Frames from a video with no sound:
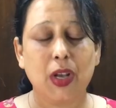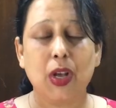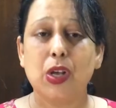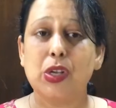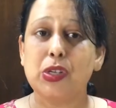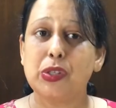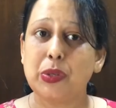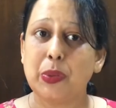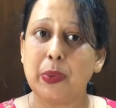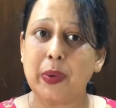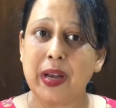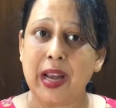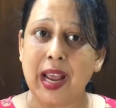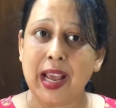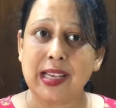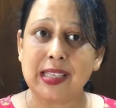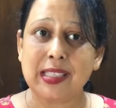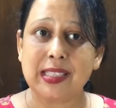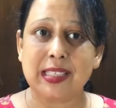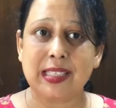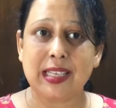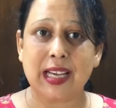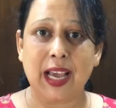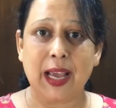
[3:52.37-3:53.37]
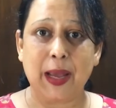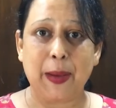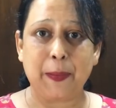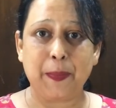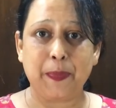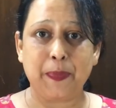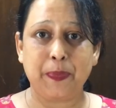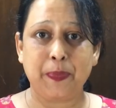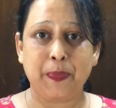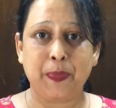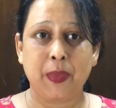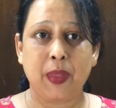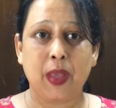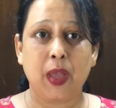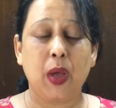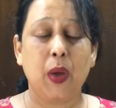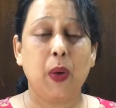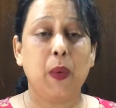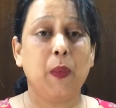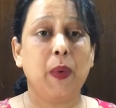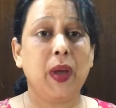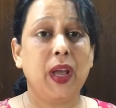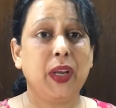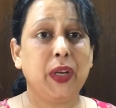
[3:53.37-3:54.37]
So next time,
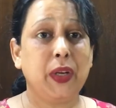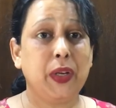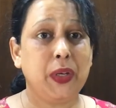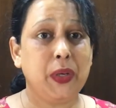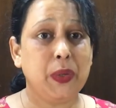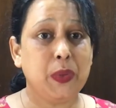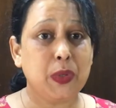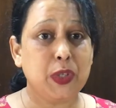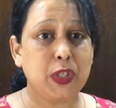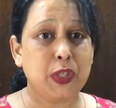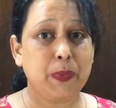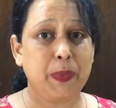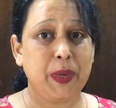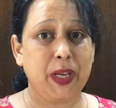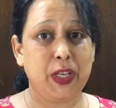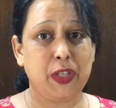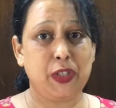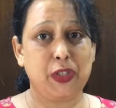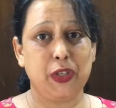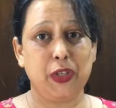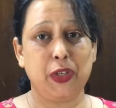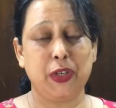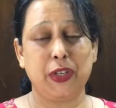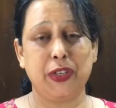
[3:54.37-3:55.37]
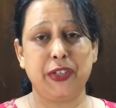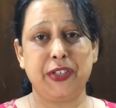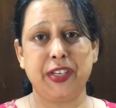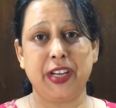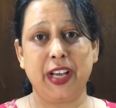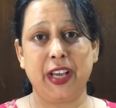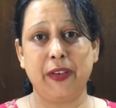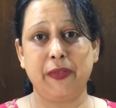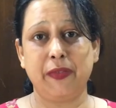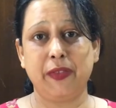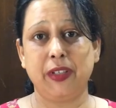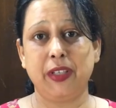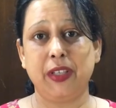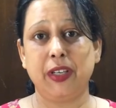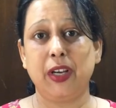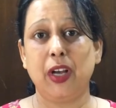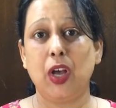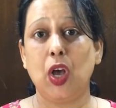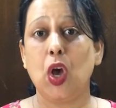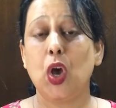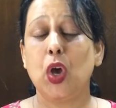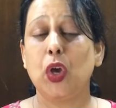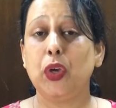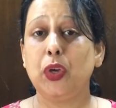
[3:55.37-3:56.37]
when you speak to your driver,
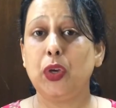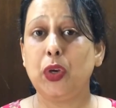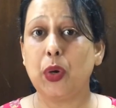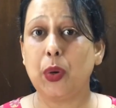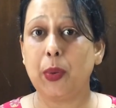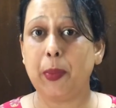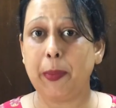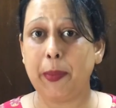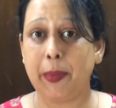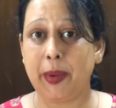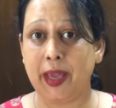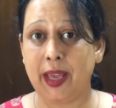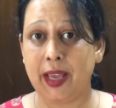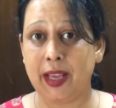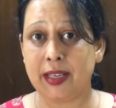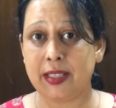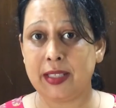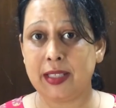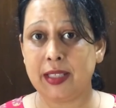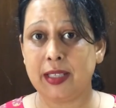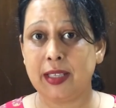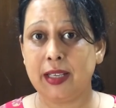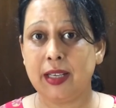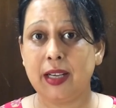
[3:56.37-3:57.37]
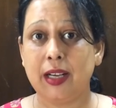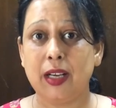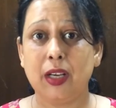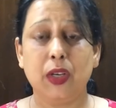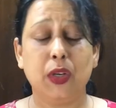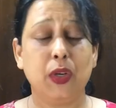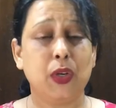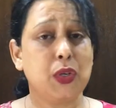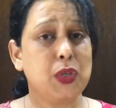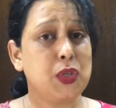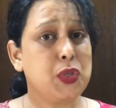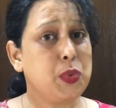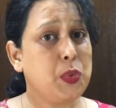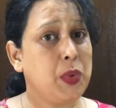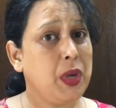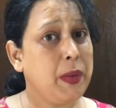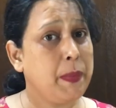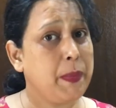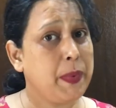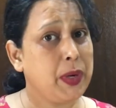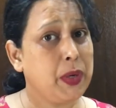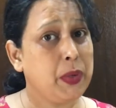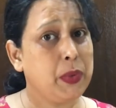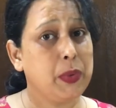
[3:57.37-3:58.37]
your maid, your
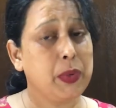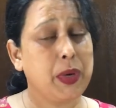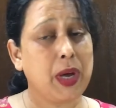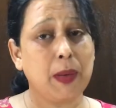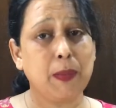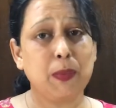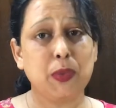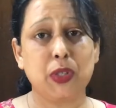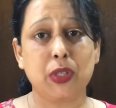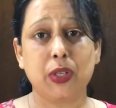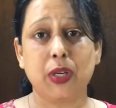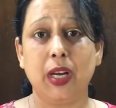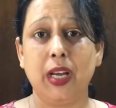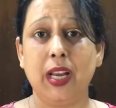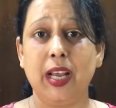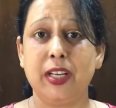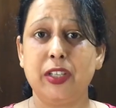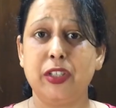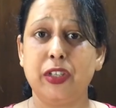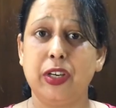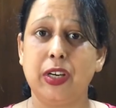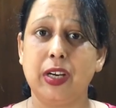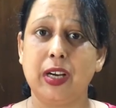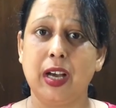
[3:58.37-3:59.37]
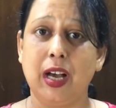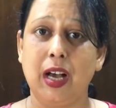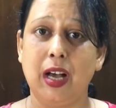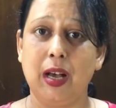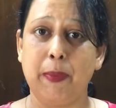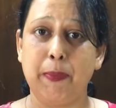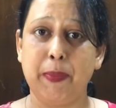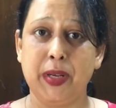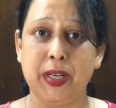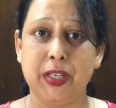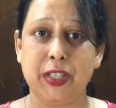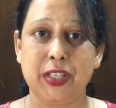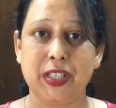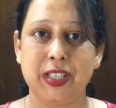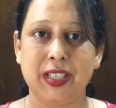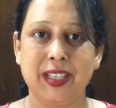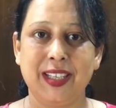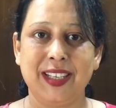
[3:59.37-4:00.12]
sweeper who comes to collect your garbage.